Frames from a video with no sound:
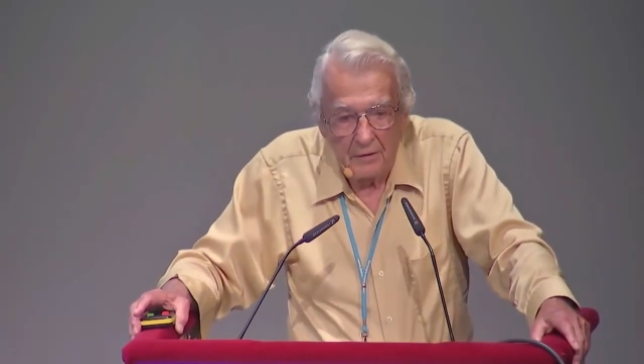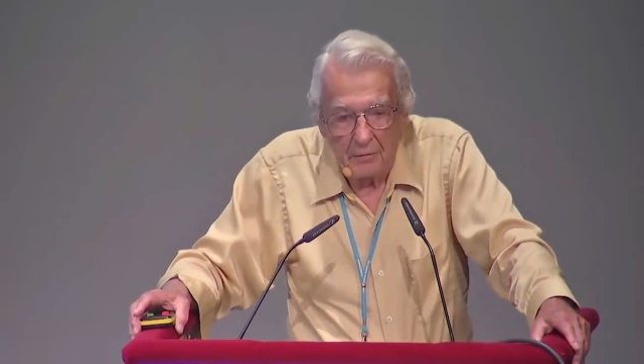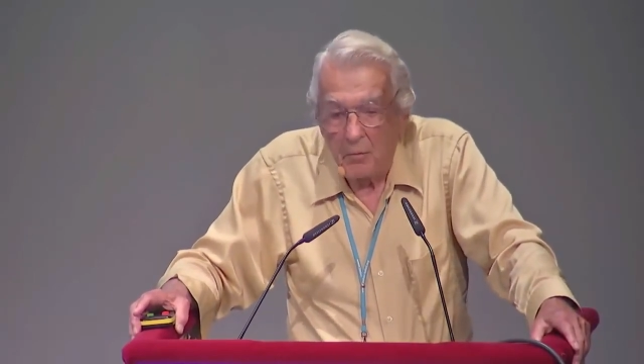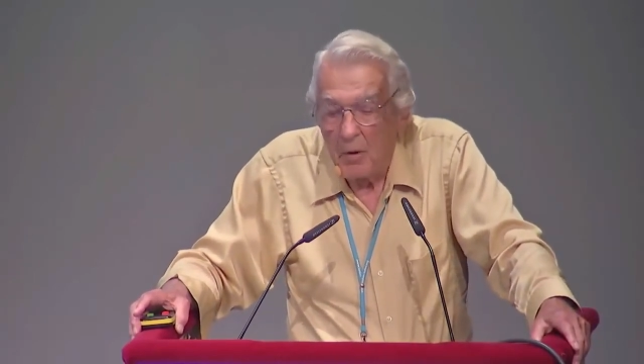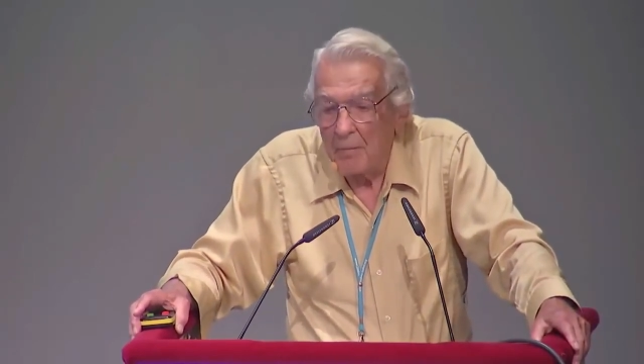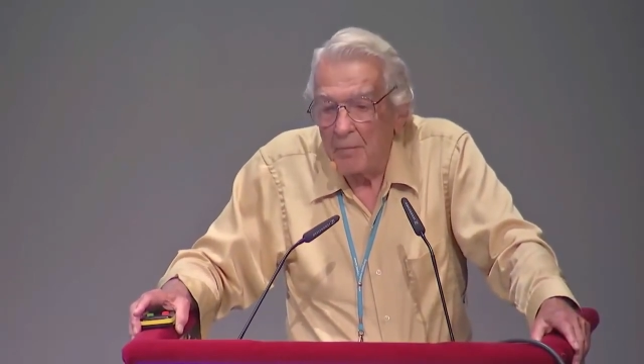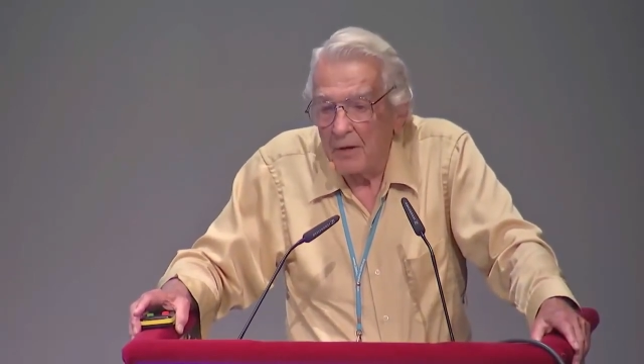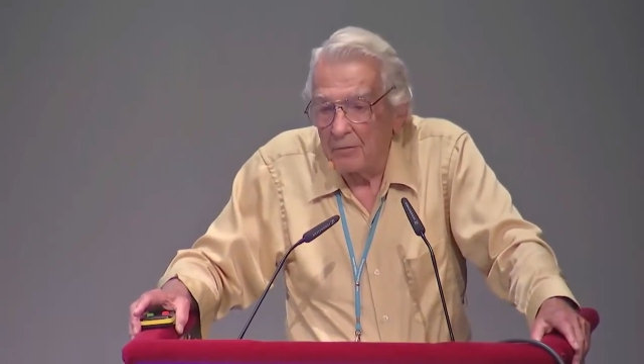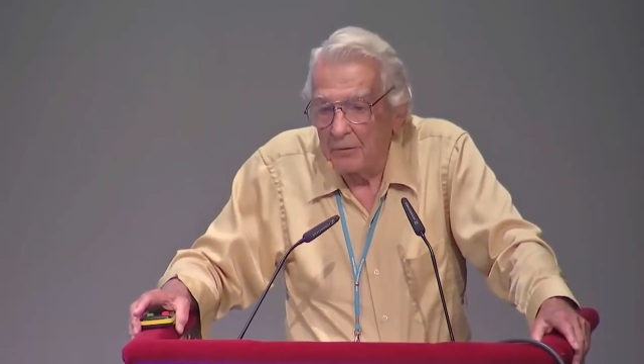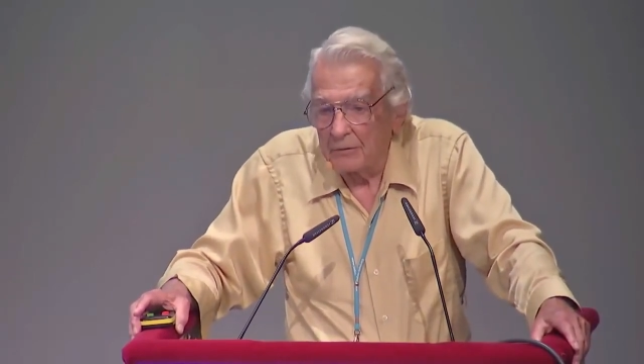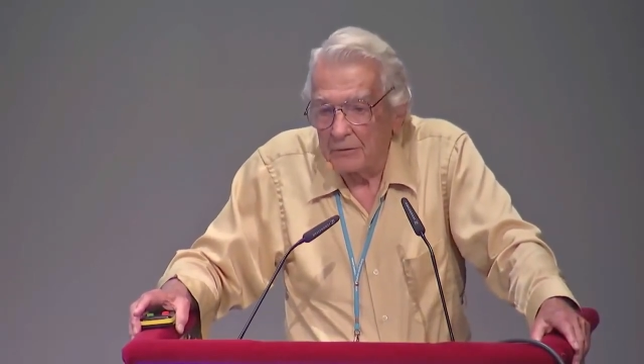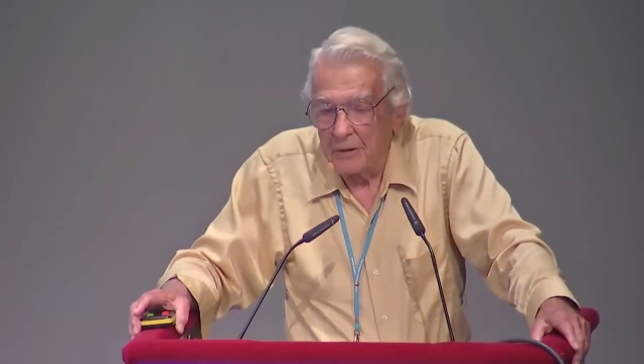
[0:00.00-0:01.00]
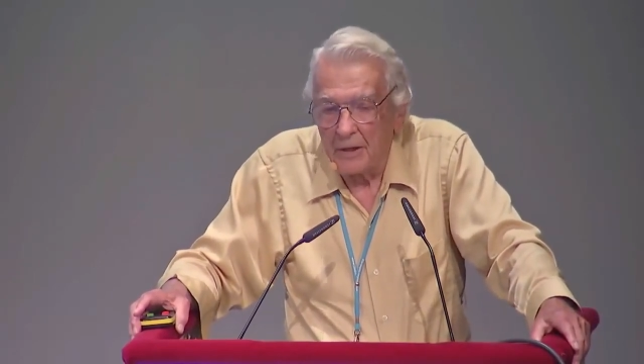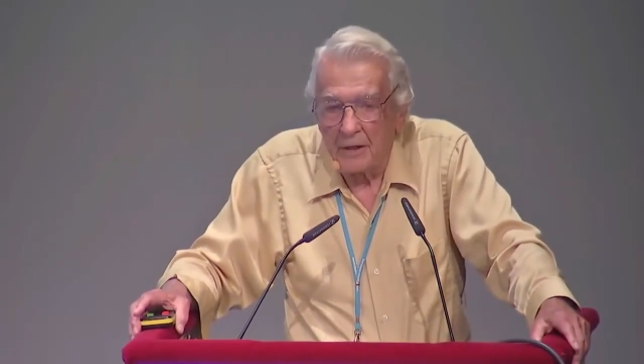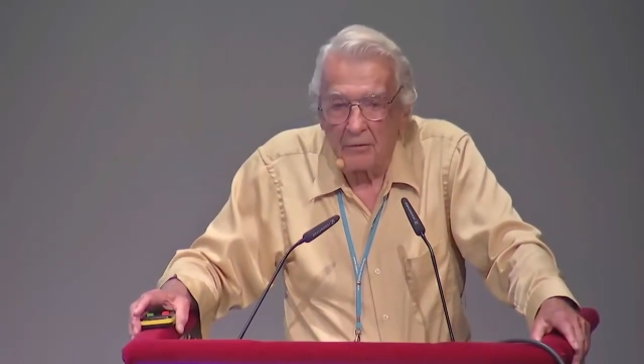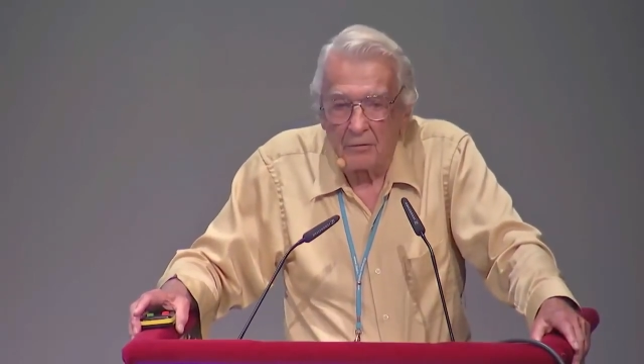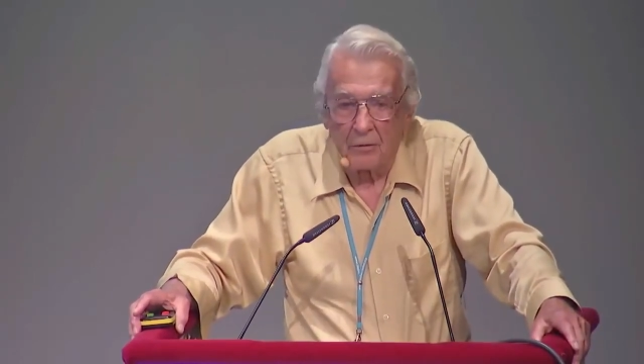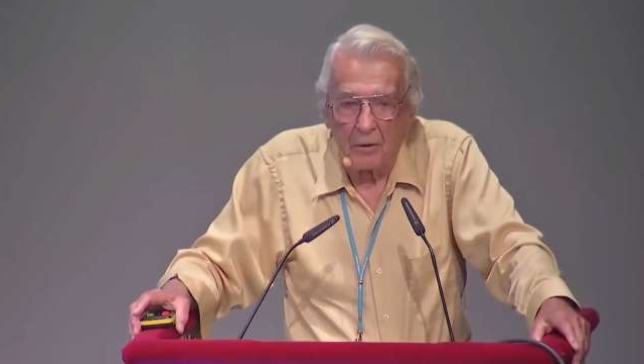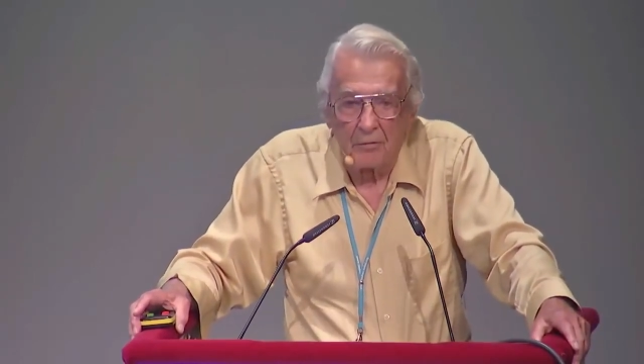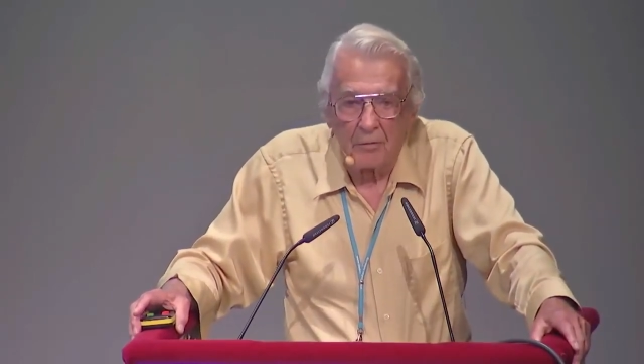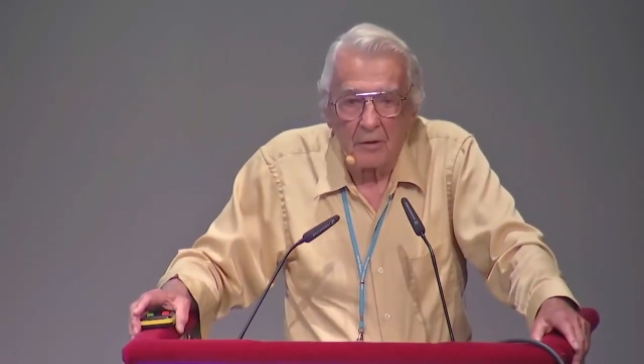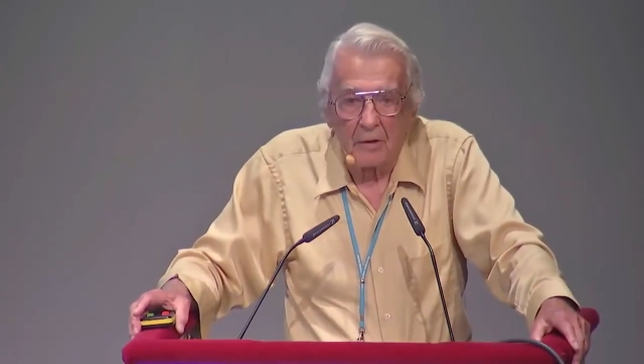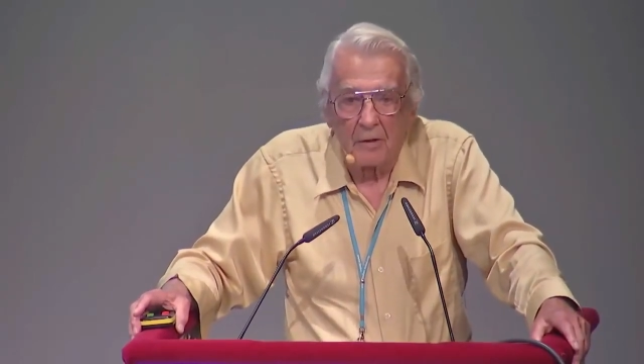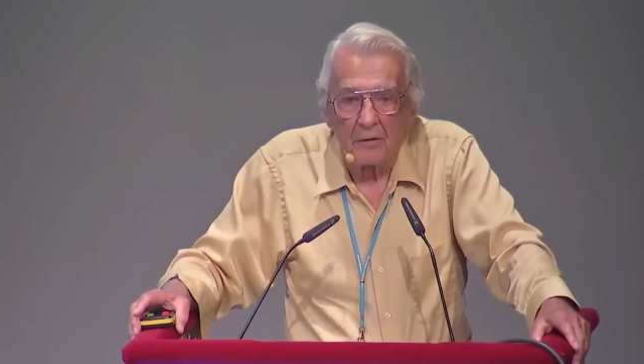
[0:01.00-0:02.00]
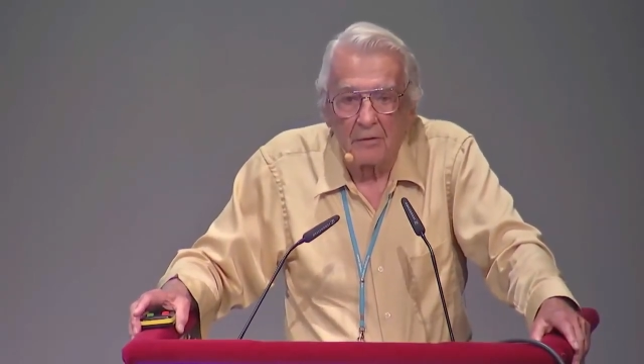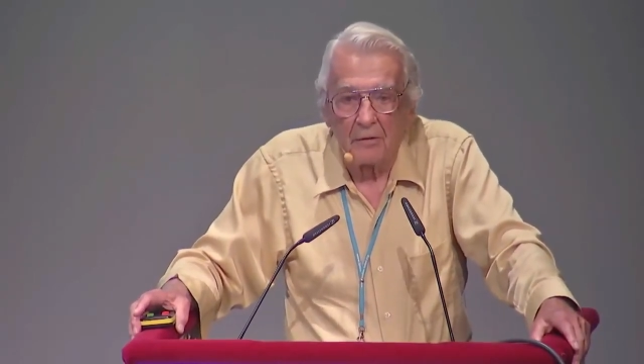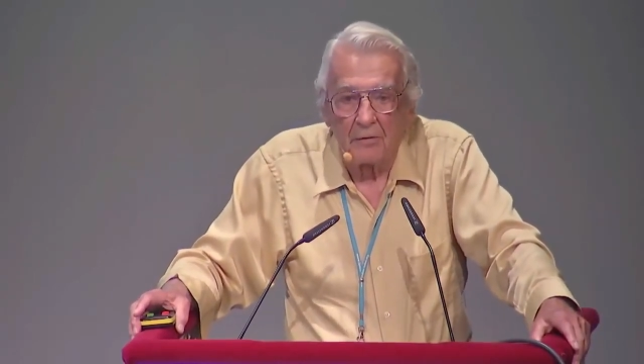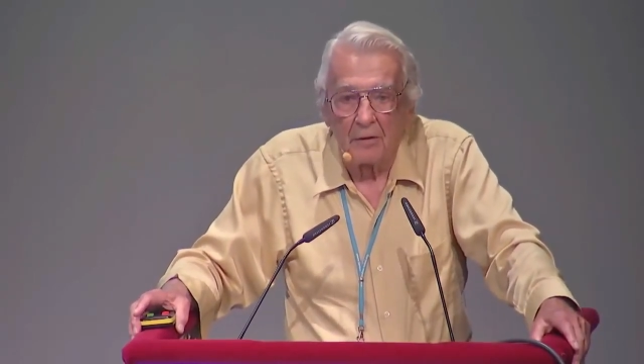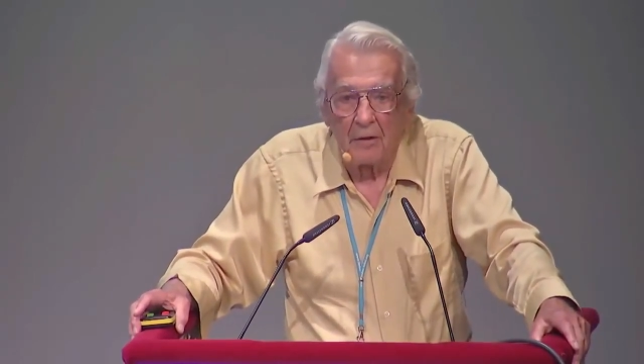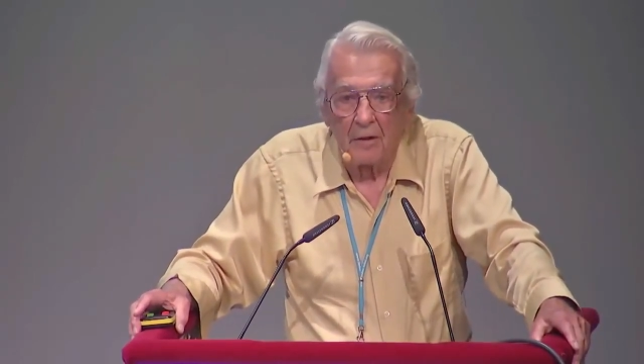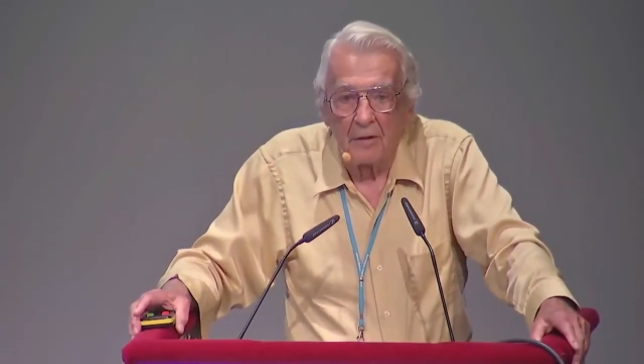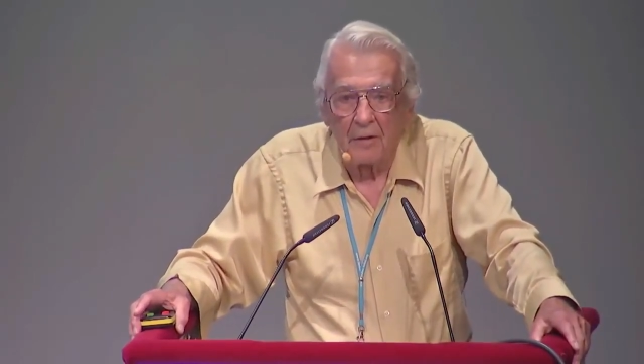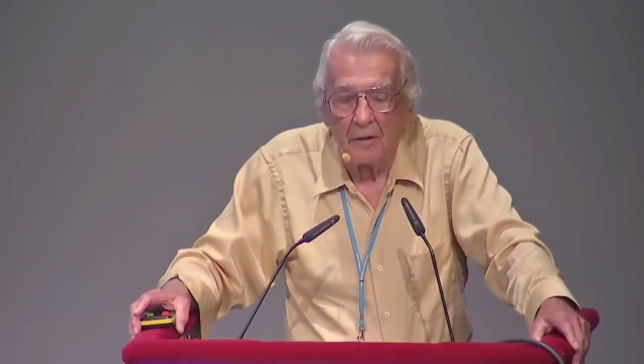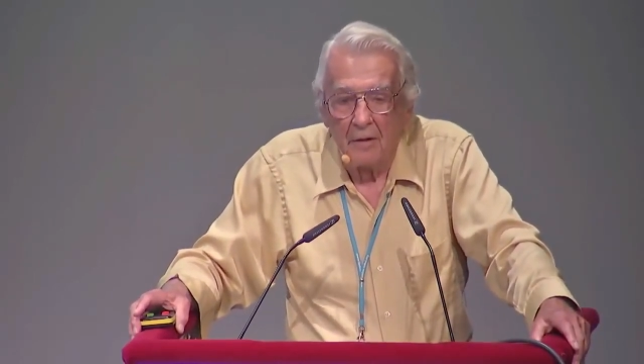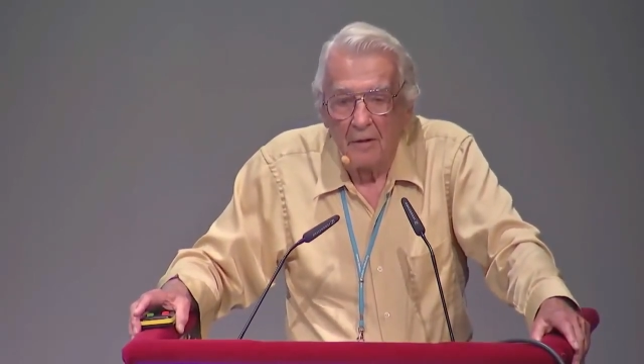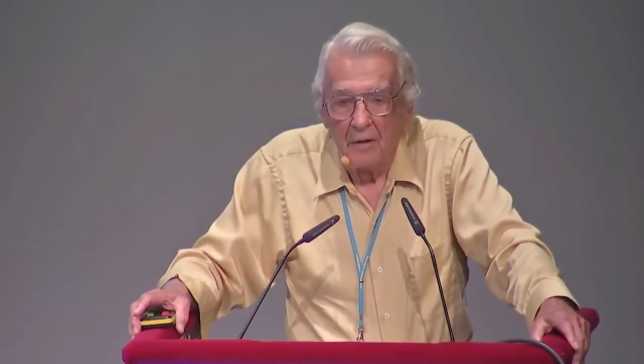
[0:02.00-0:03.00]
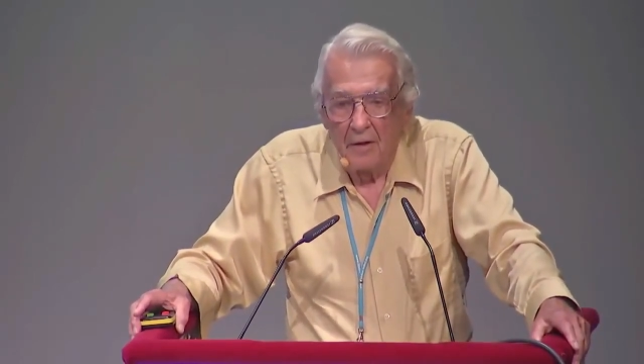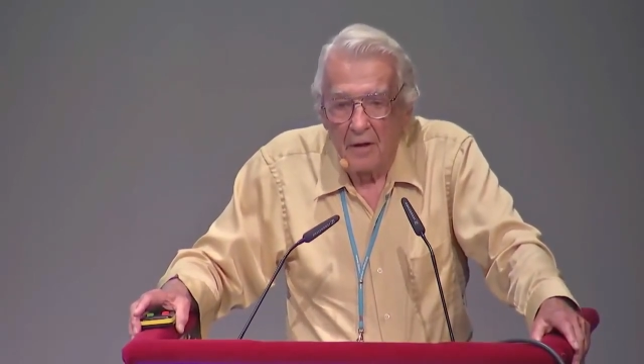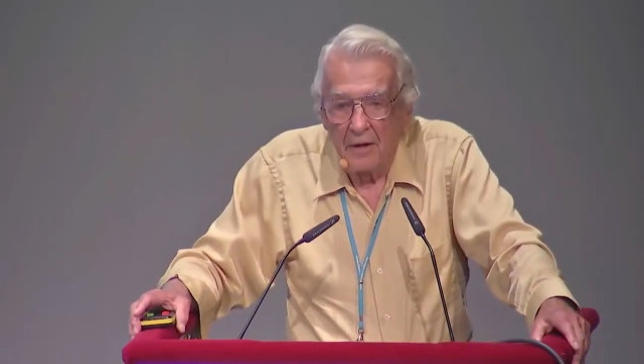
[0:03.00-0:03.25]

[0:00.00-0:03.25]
the thermometer was standing sort of in the countryside,